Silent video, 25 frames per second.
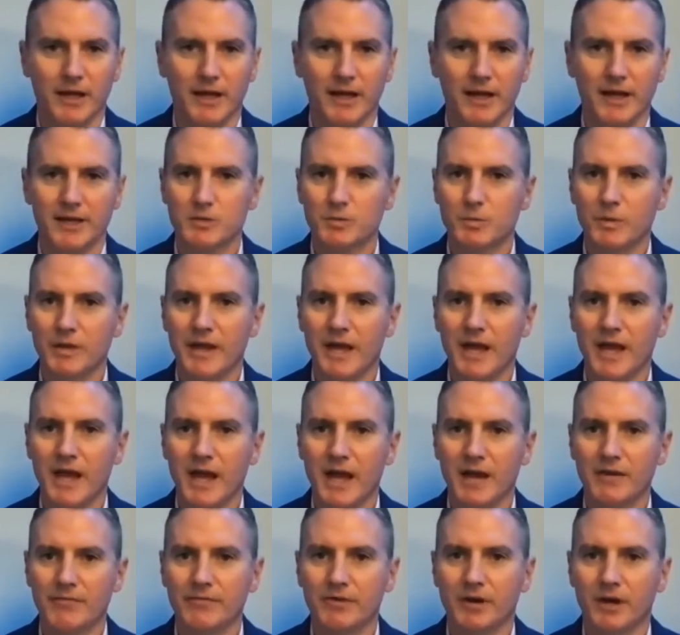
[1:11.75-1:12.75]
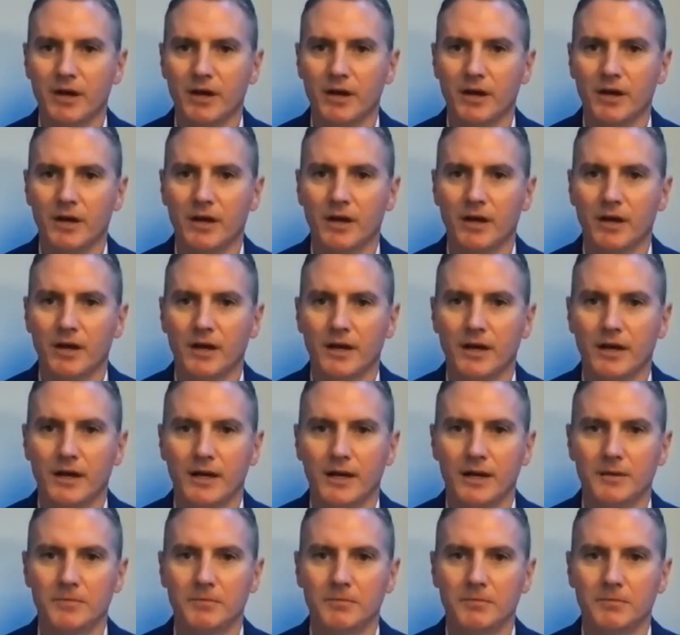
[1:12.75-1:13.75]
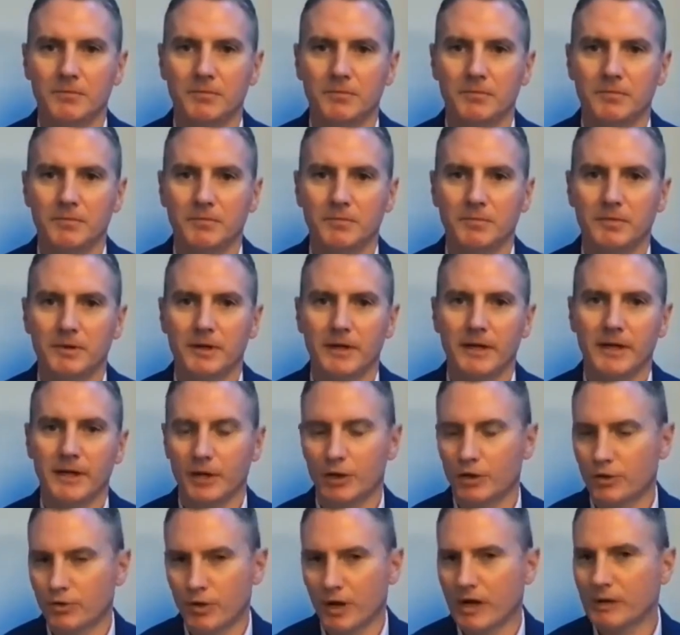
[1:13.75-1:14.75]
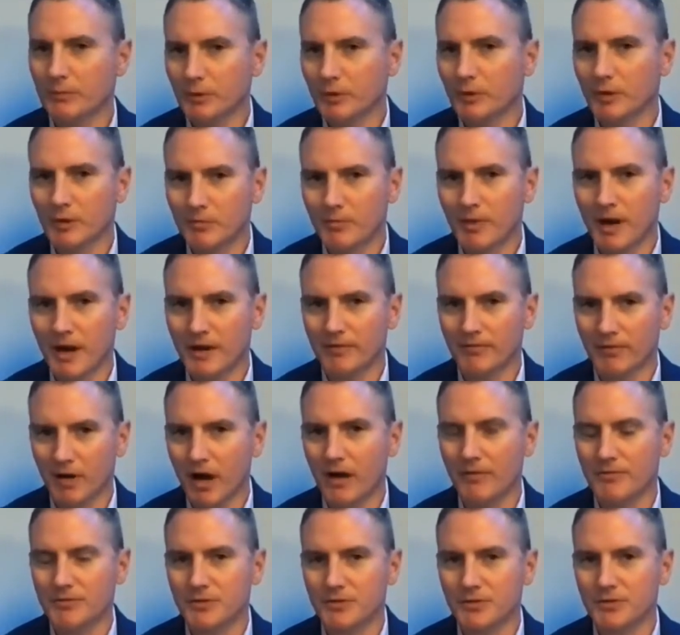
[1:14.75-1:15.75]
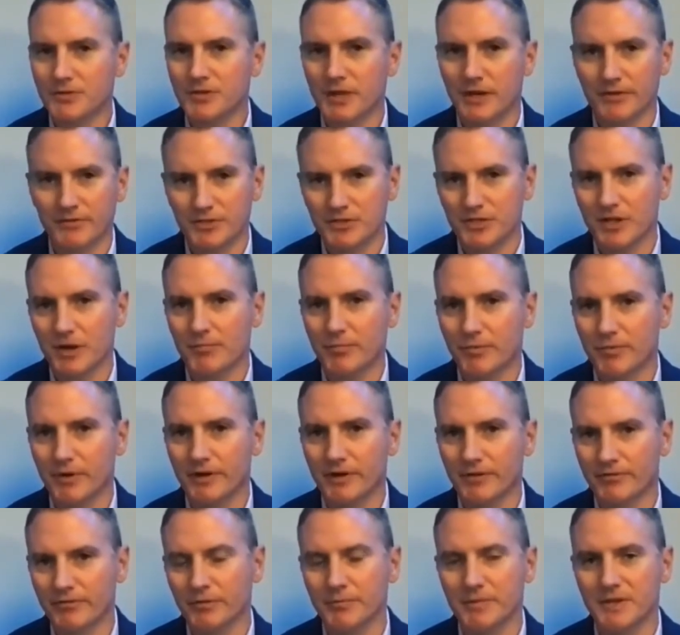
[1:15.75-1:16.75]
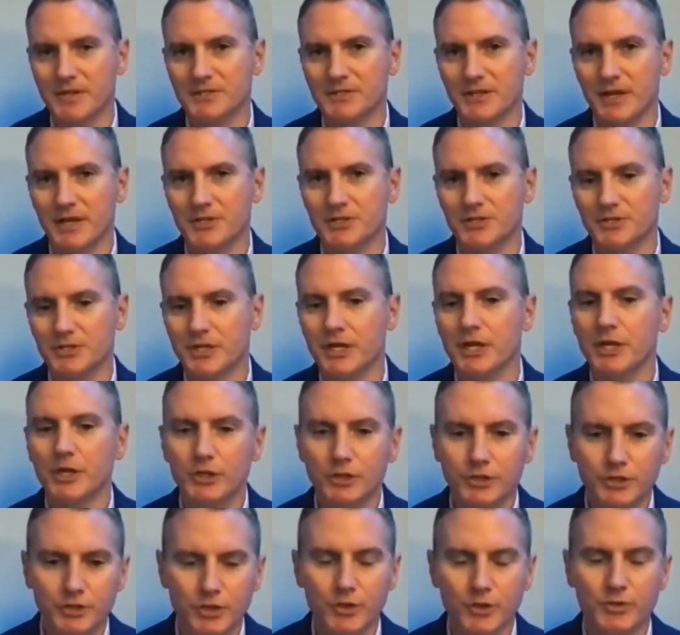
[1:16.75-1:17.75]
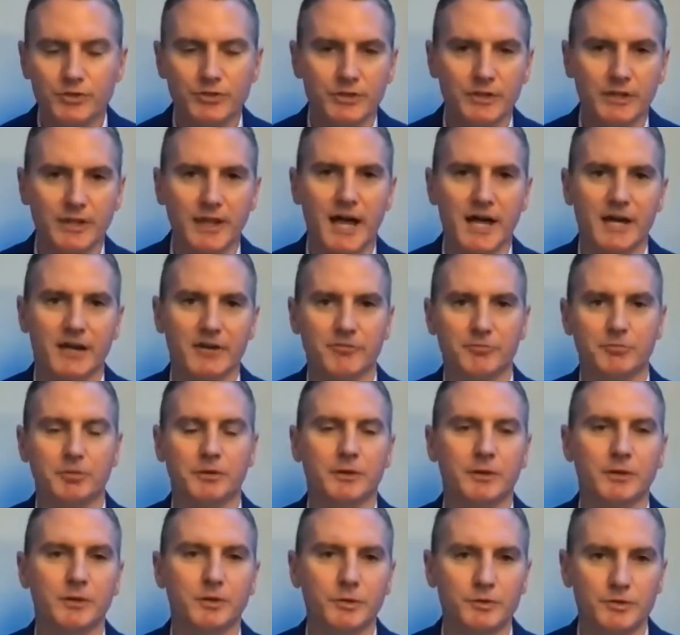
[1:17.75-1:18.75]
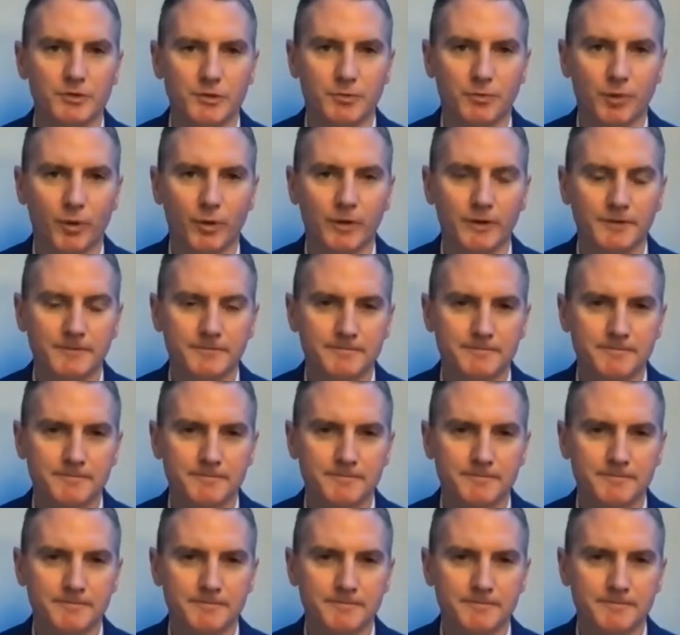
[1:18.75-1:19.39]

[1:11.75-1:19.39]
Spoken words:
as we have an incredible amount of officers that have separated from this agency due to the lack of political support.